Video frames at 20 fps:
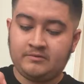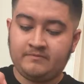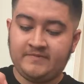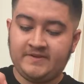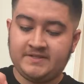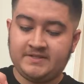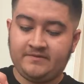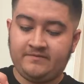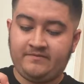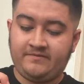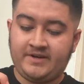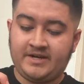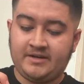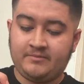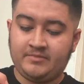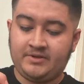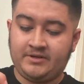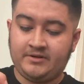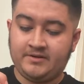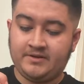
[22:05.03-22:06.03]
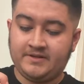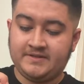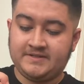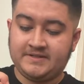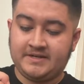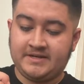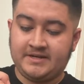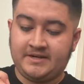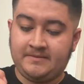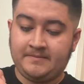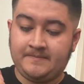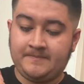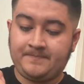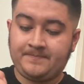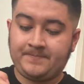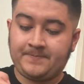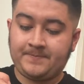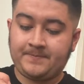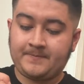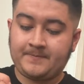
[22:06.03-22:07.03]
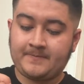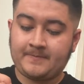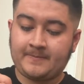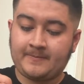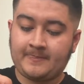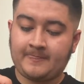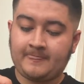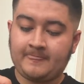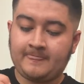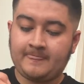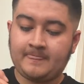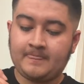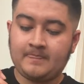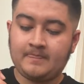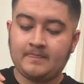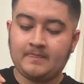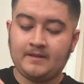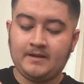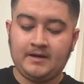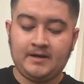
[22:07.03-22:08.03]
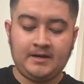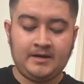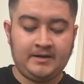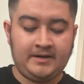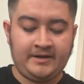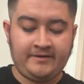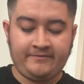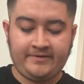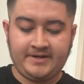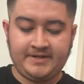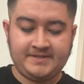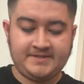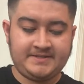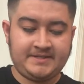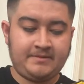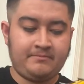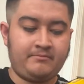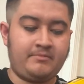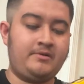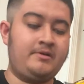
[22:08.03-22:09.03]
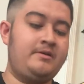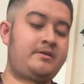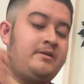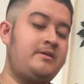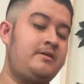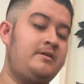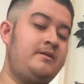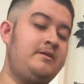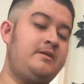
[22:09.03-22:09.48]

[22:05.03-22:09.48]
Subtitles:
and visit family all the time, every December.